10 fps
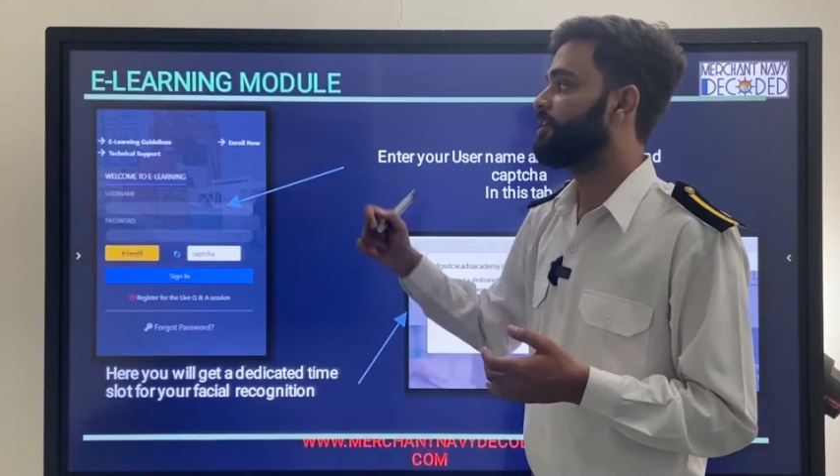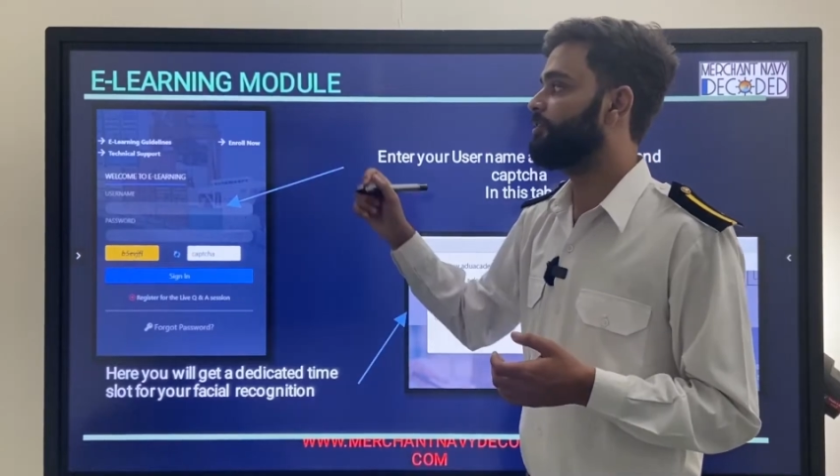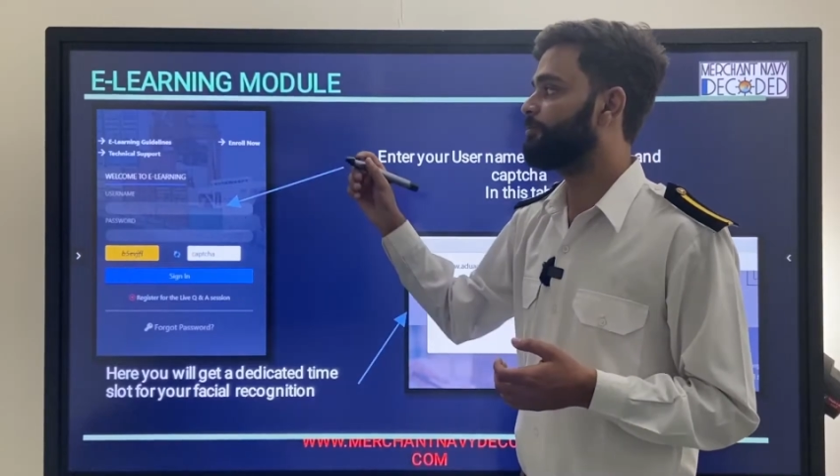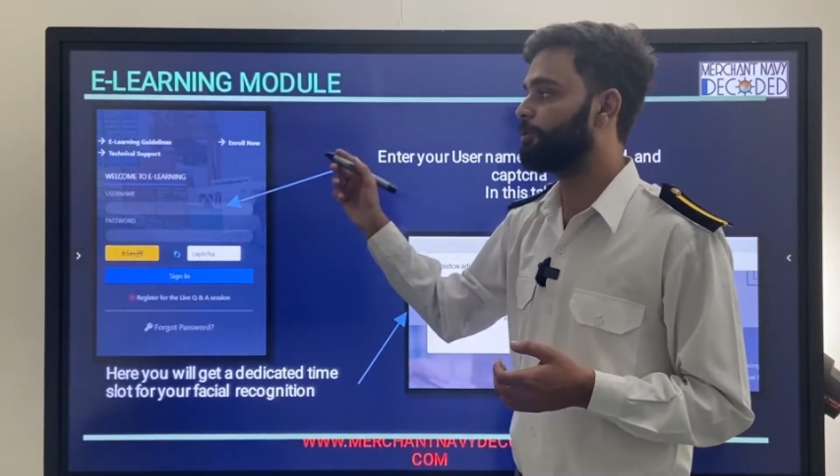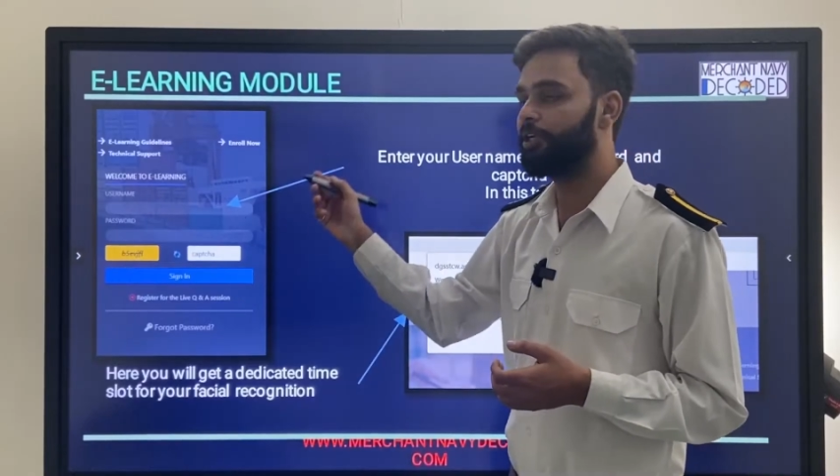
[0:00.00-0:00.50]

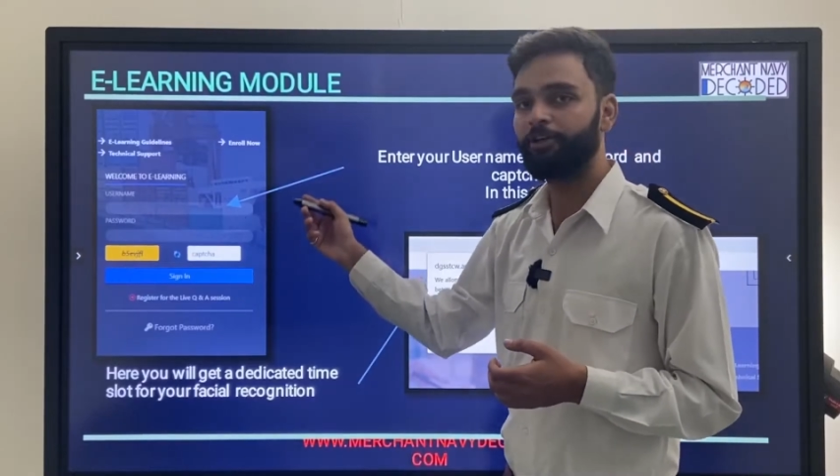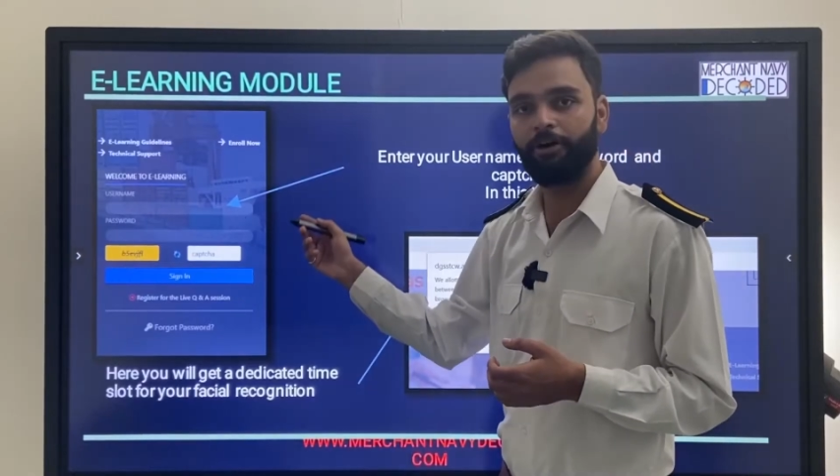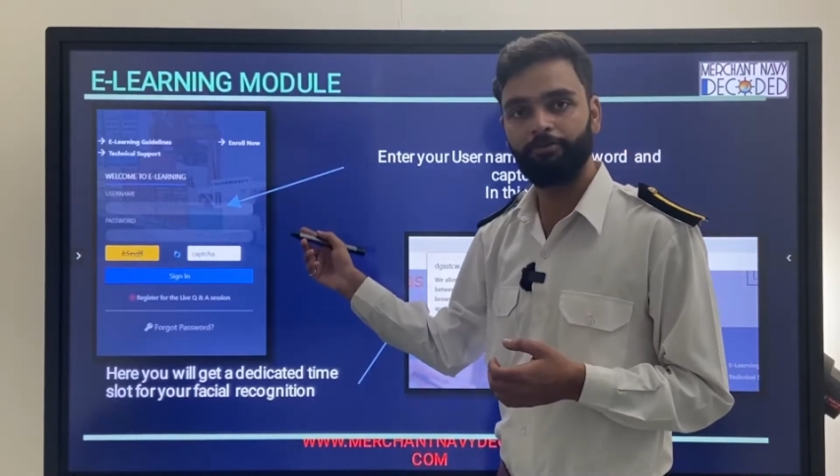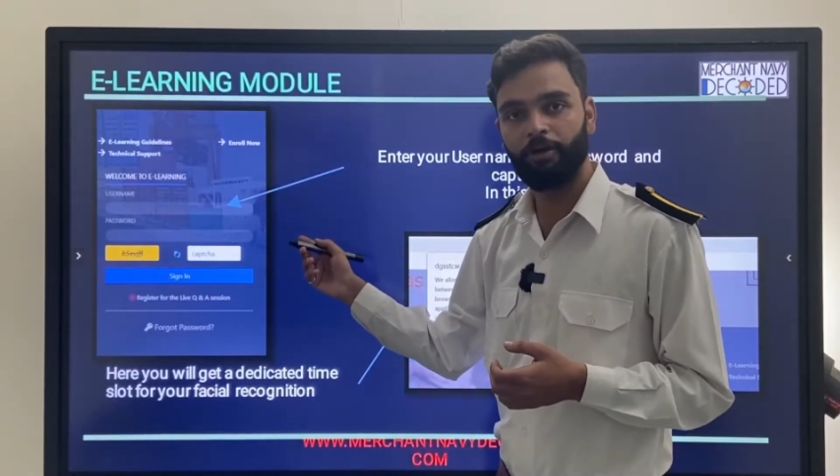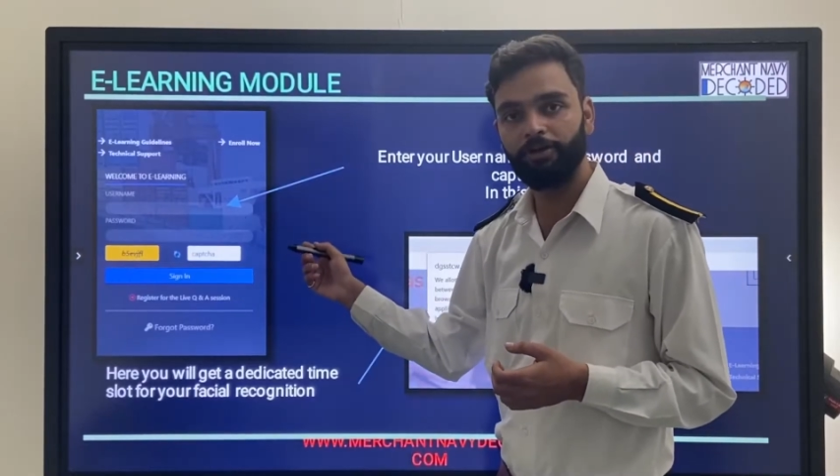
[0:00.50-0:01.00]
You have to click
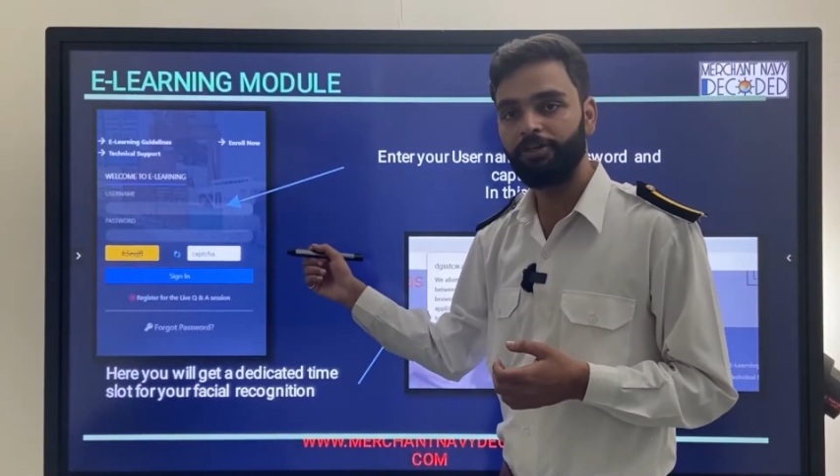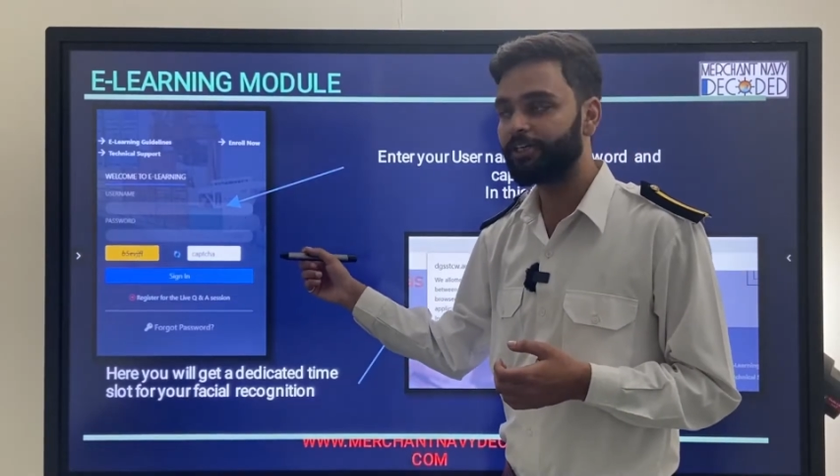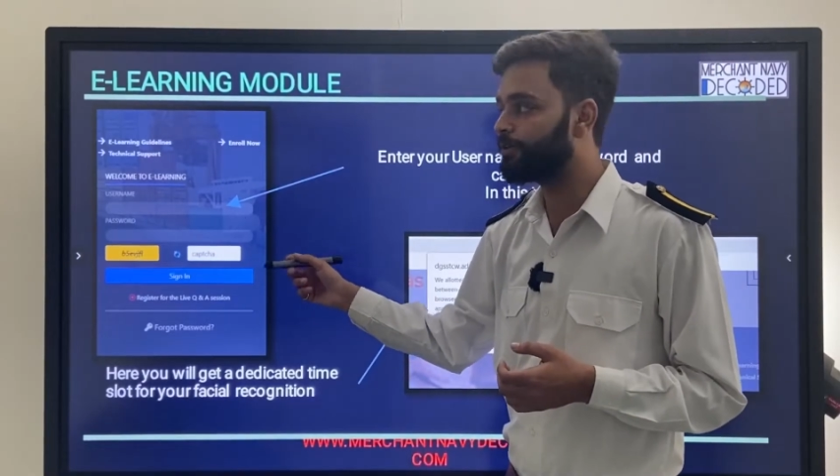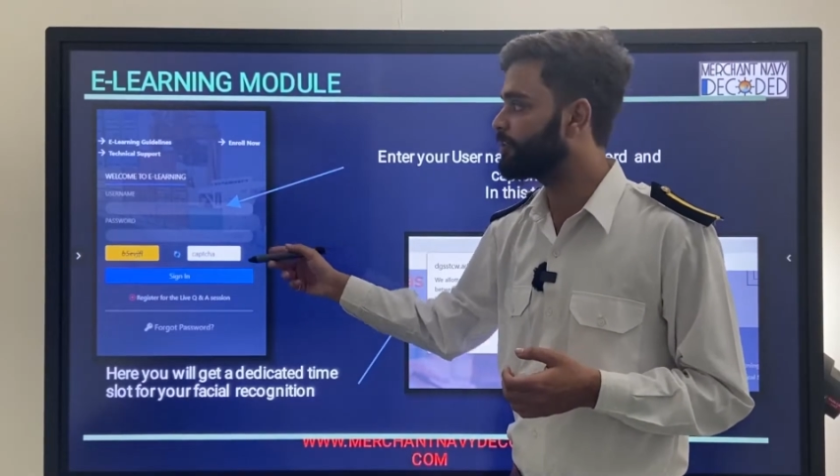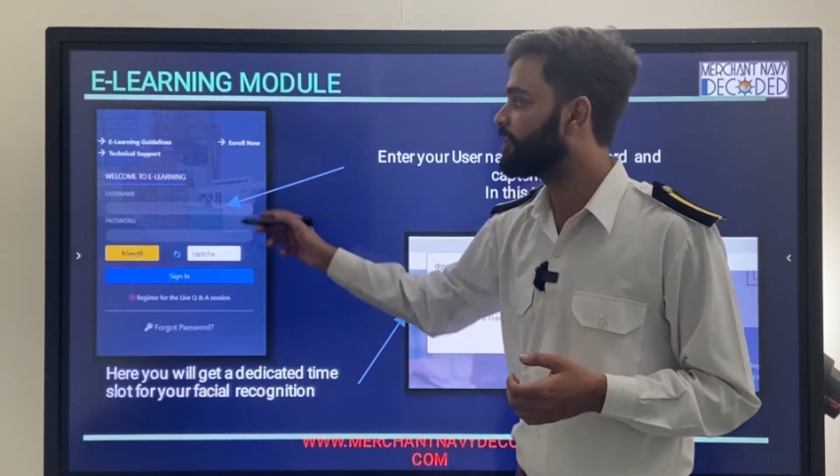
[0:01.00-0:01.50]
on
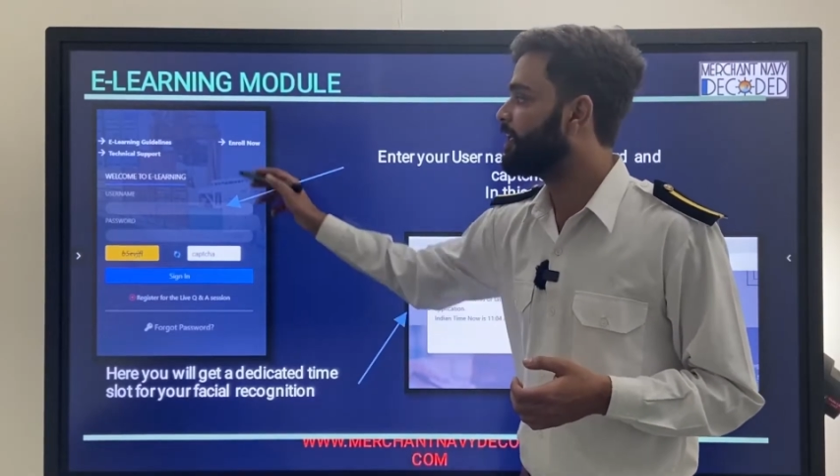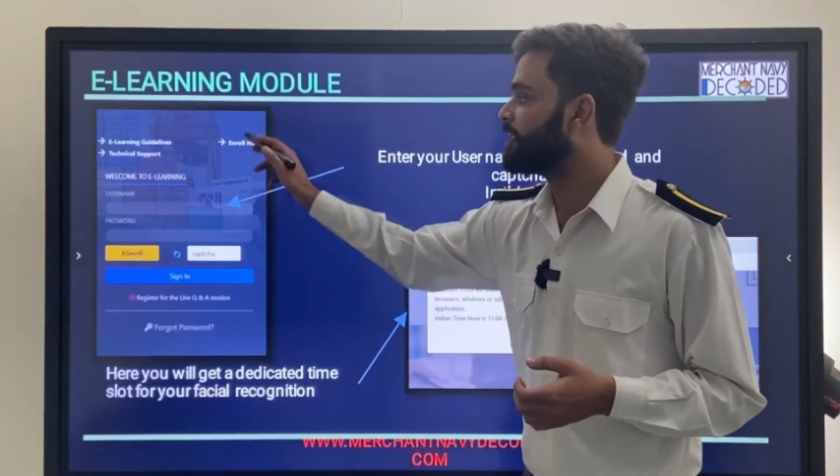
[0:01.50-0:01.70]
modular course.